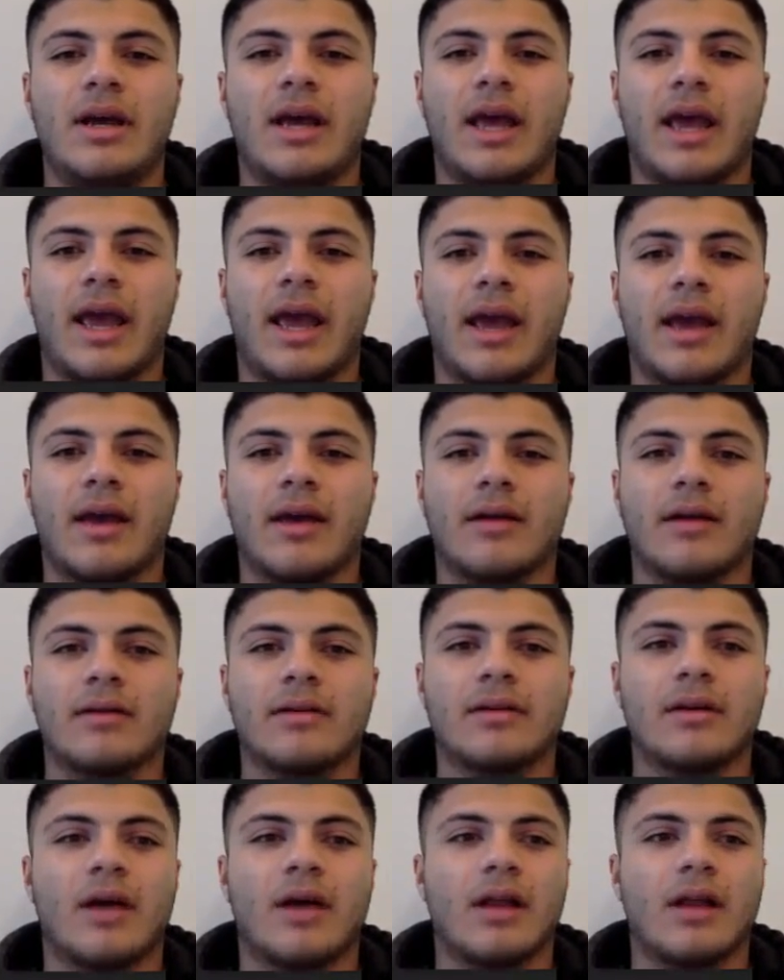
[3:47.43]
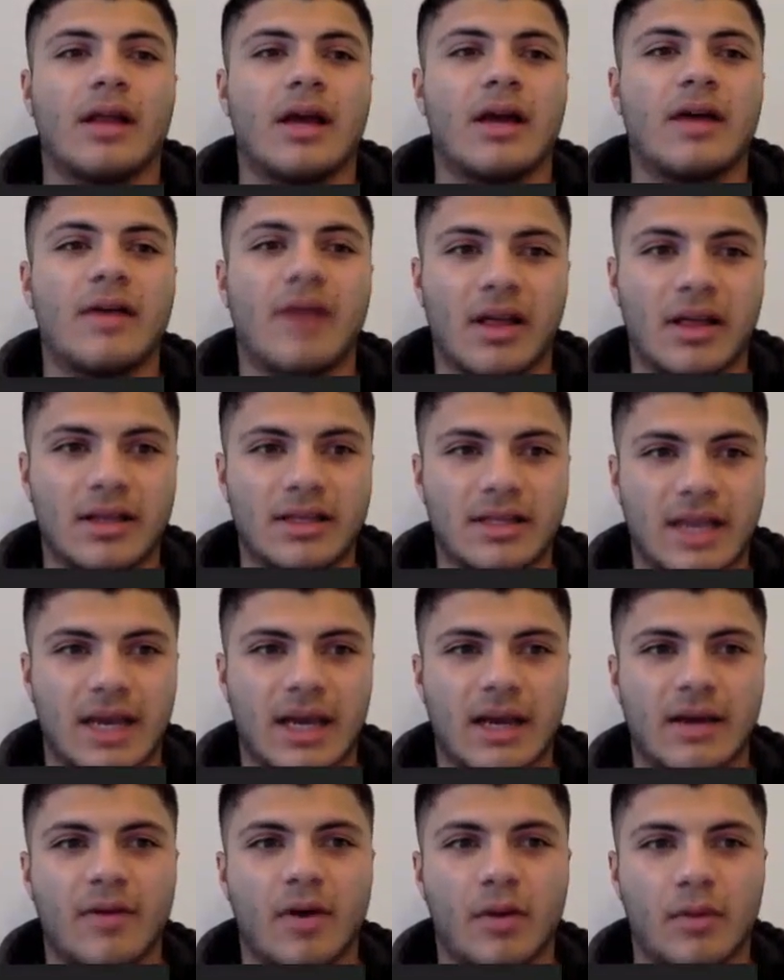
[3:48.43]
and a lot of islands
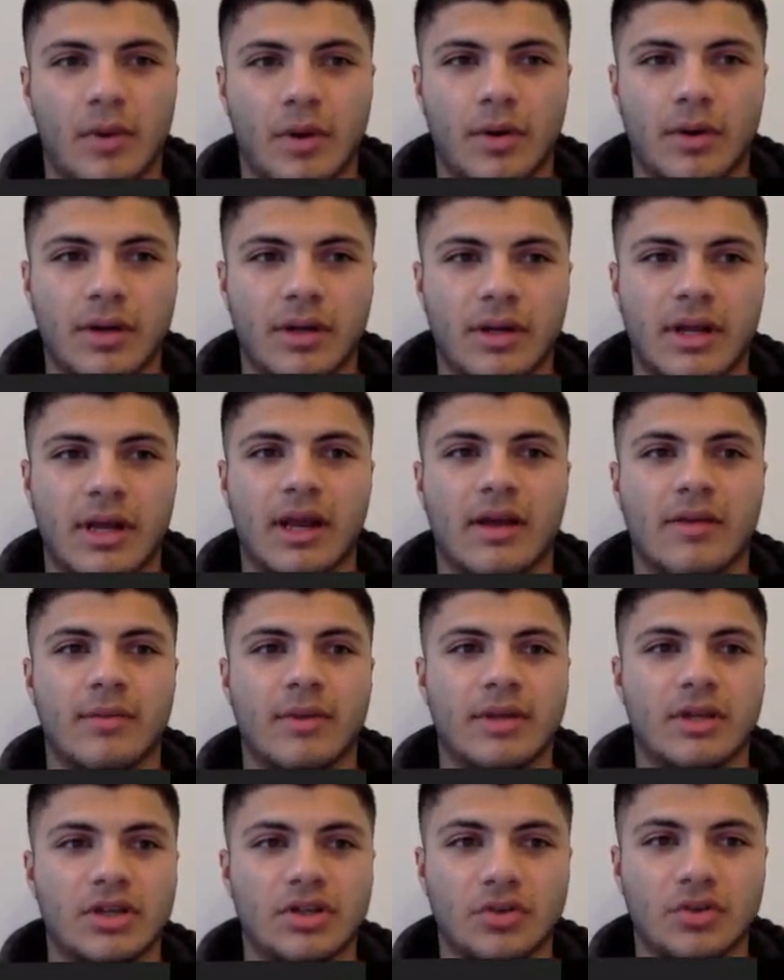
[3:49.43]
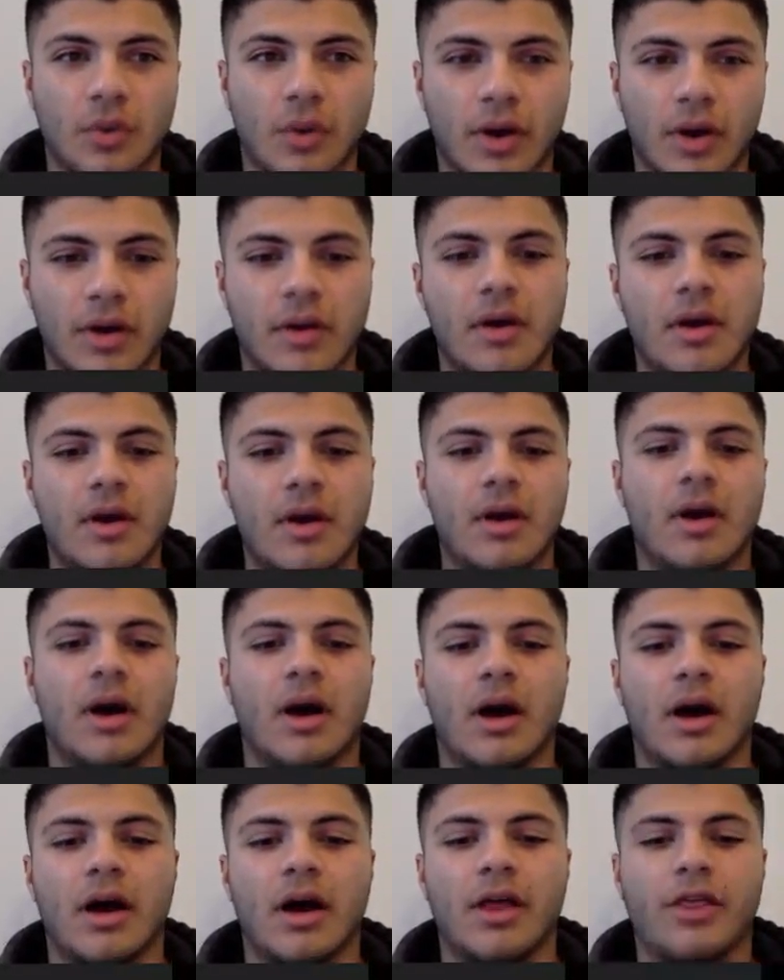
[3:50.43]
have eroded and have been destroyed
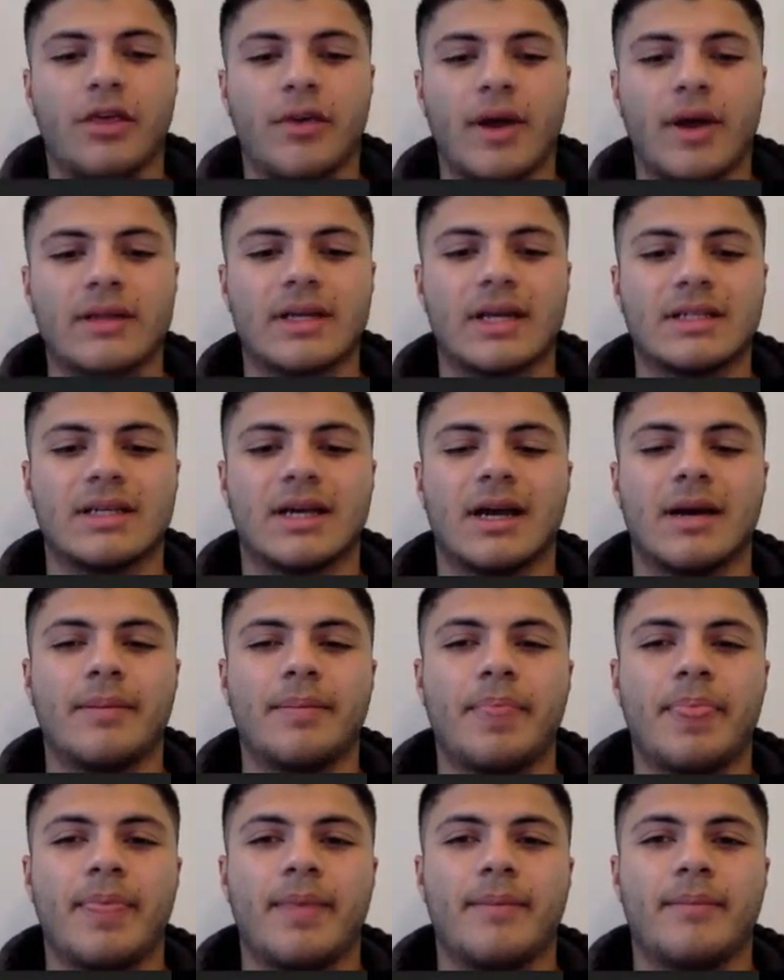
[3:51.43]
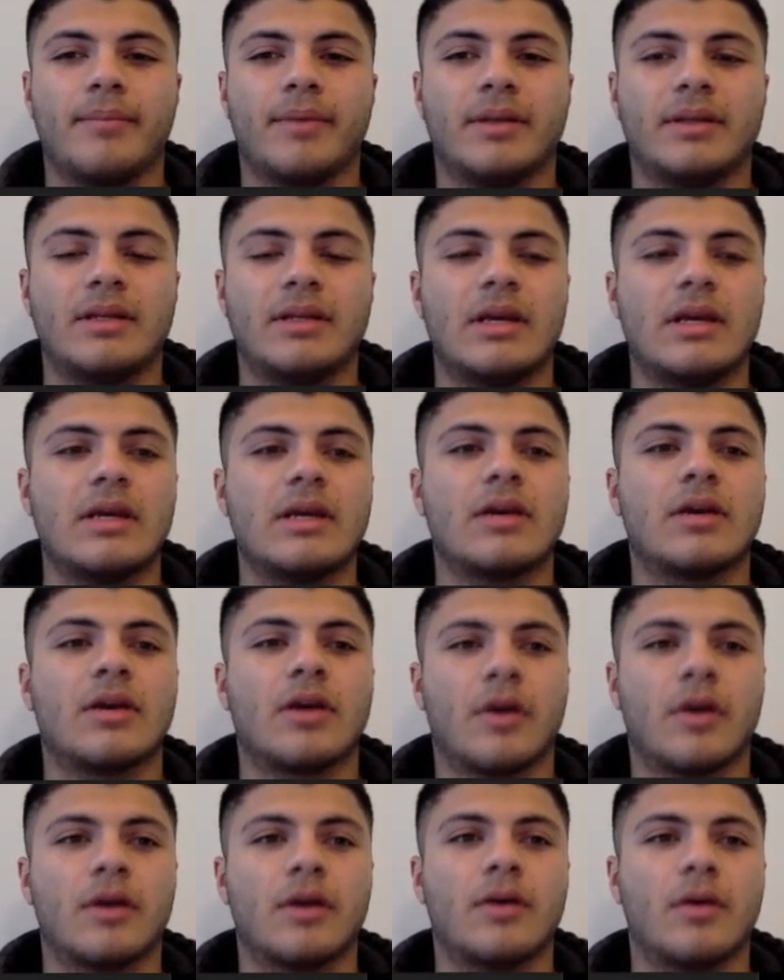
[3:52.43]
throughout that time. But the
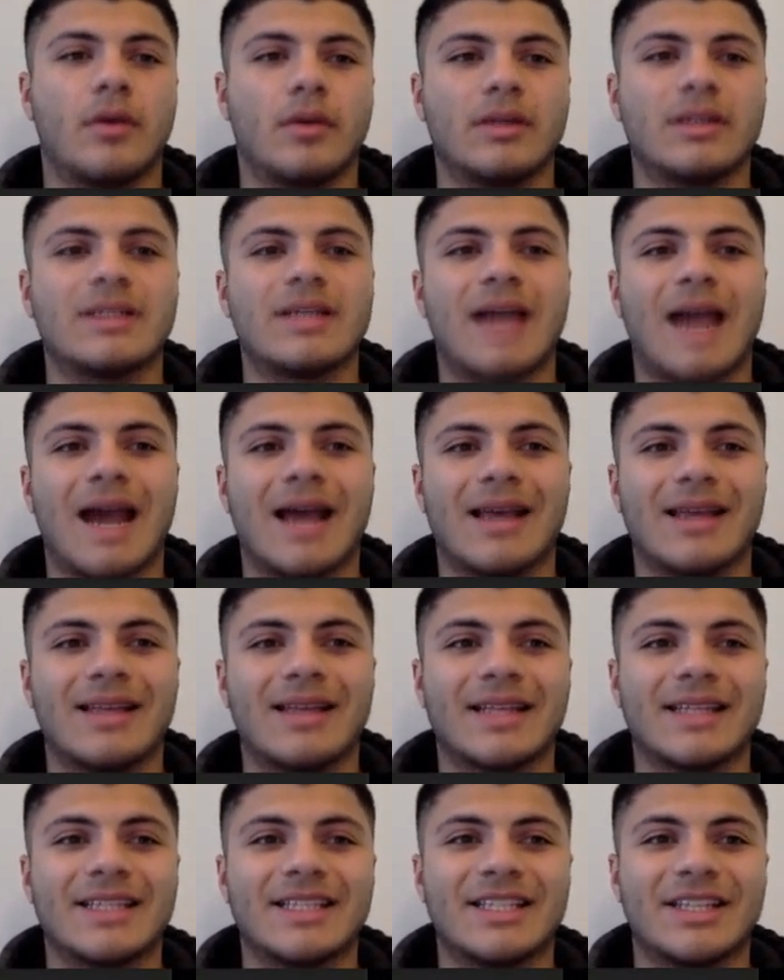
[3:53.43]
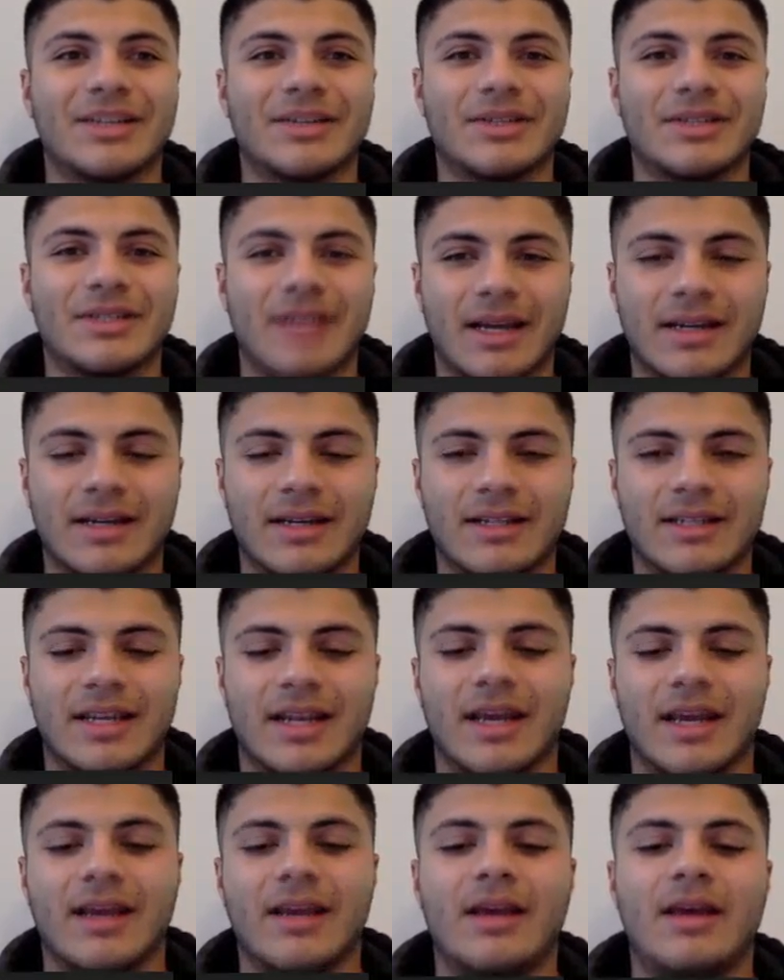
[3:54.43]
current oldest island that's still standing
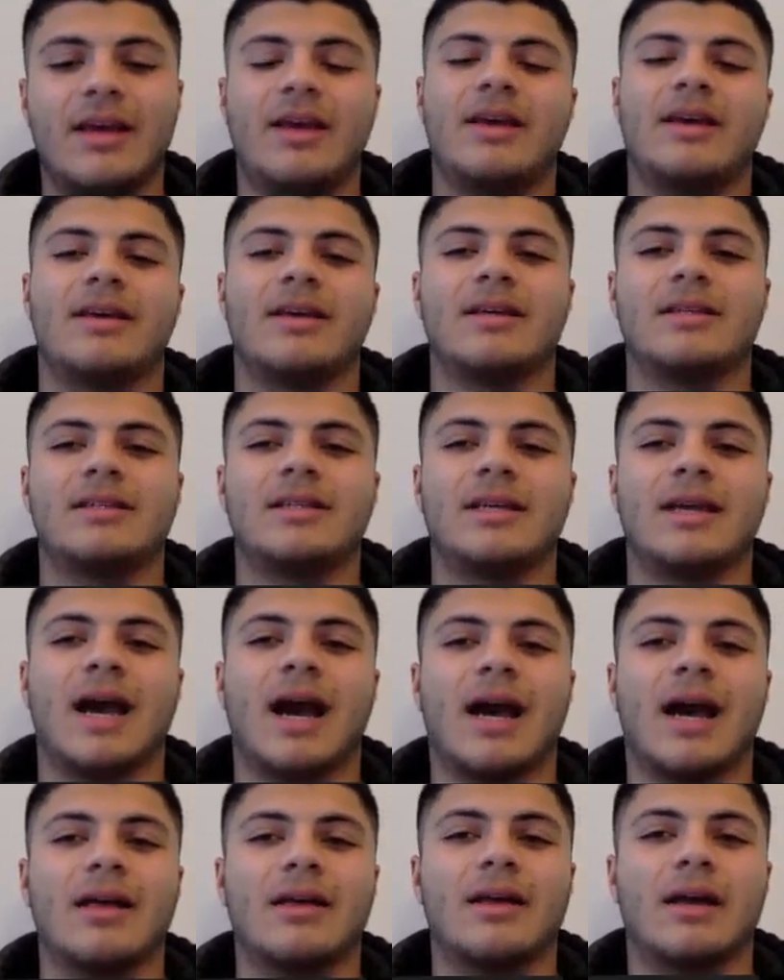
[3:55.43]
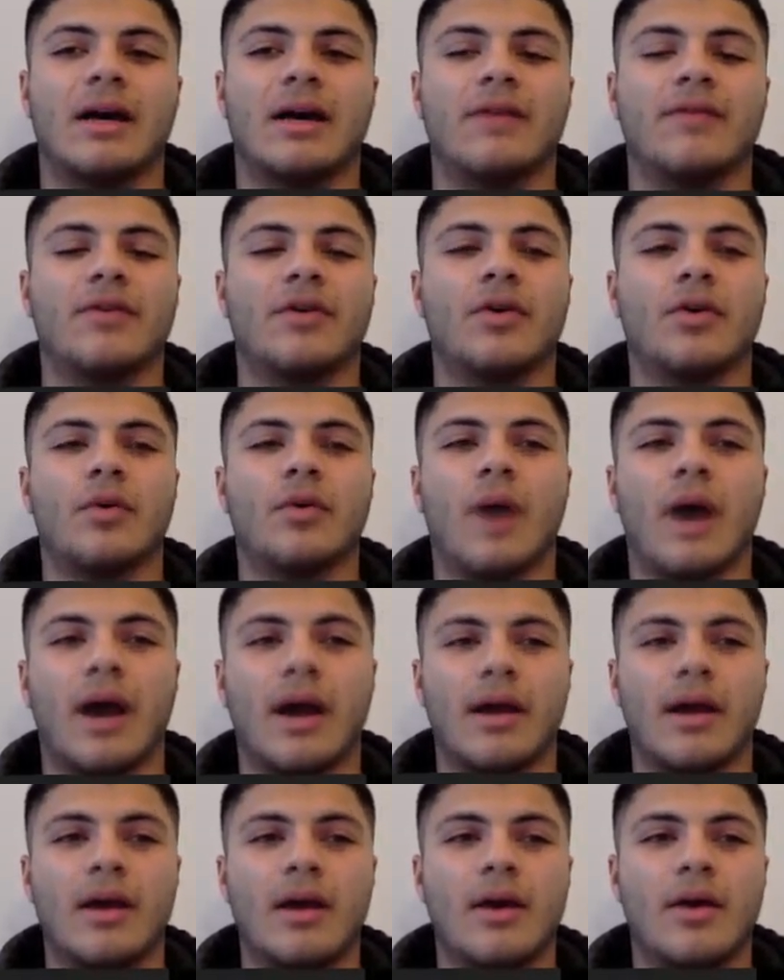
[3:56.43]
today is the island of
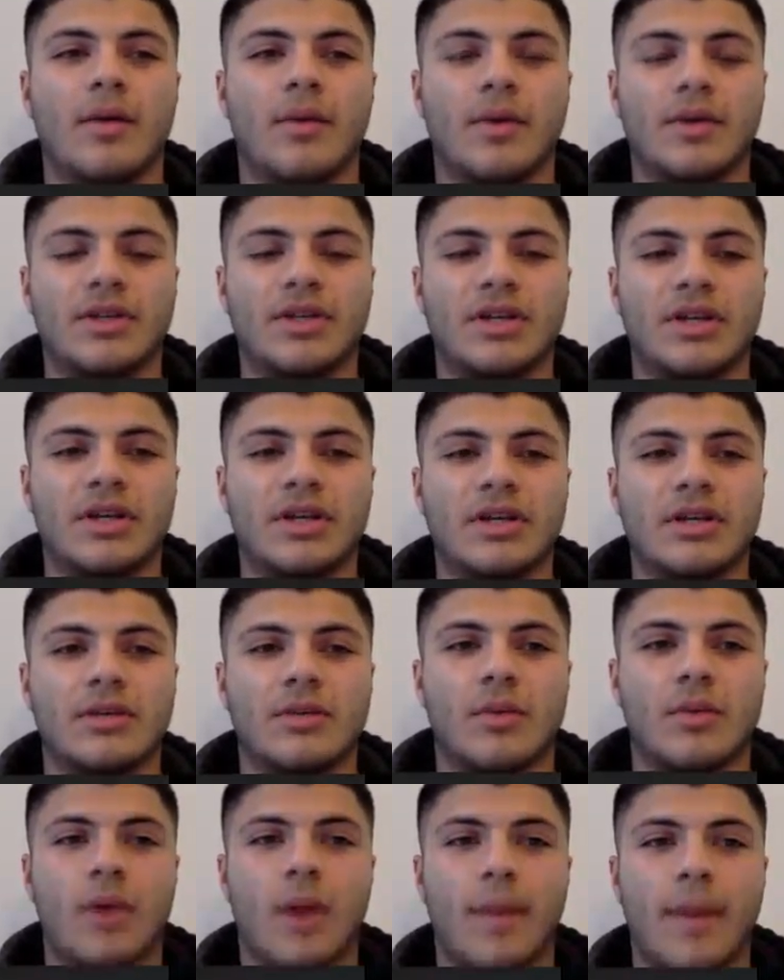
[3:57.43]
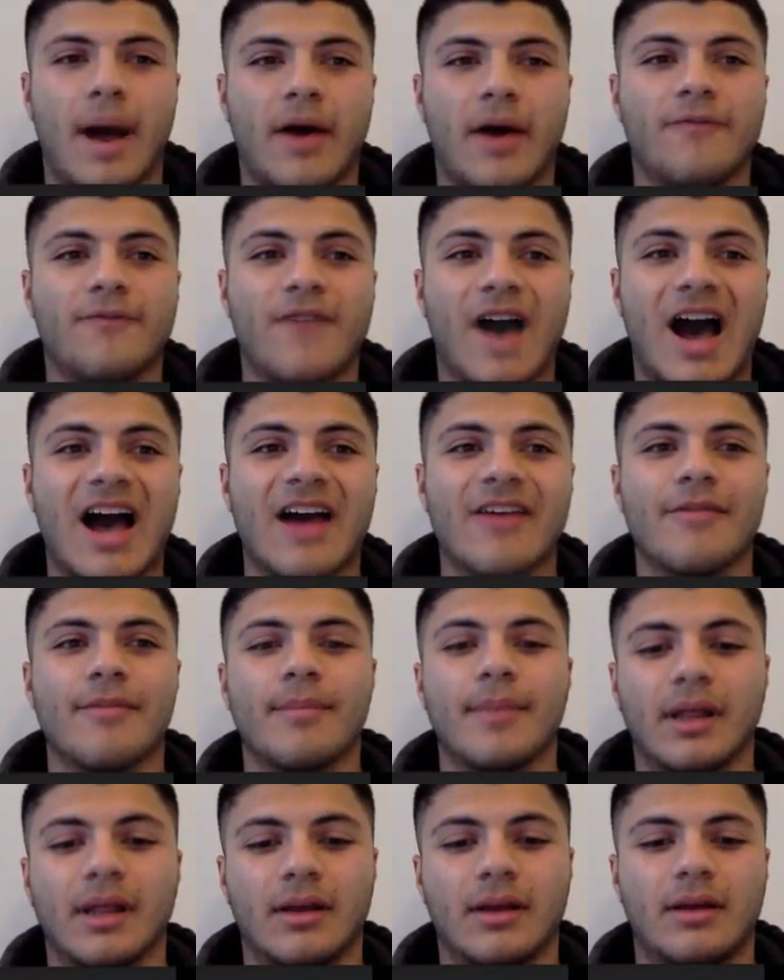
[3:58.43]
Kauai, which is about 5
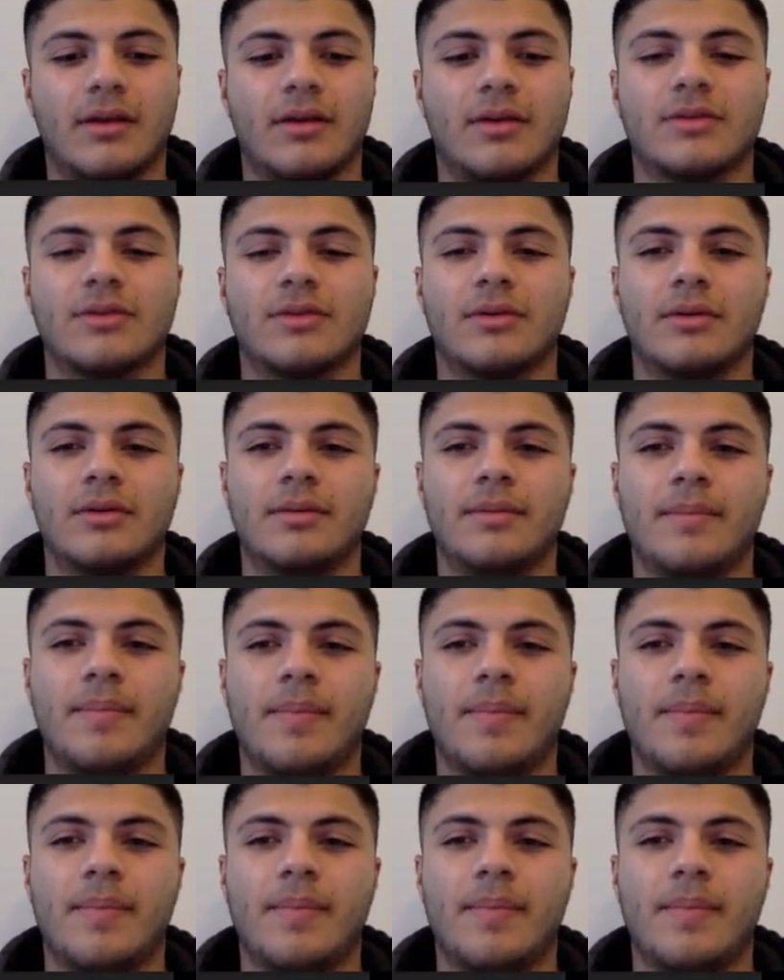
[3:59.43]
million years old.